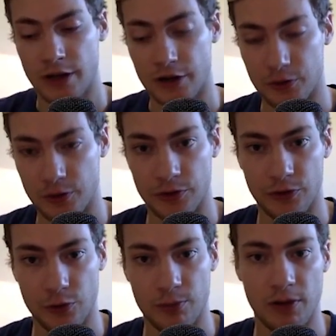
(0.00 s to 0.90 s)
in order
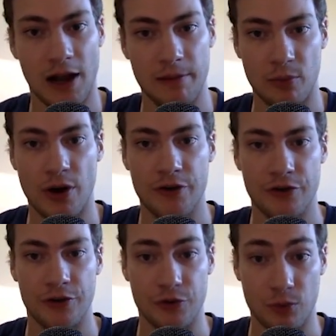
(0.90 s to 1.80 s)
to apply
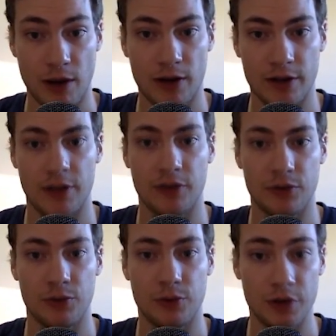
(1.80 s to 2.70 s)
pressure directly
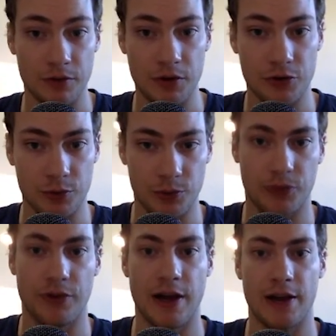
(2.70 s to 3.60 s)
to
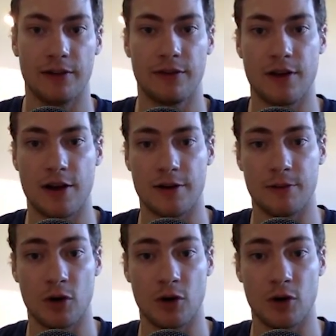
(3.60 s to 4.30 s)
individuals that um,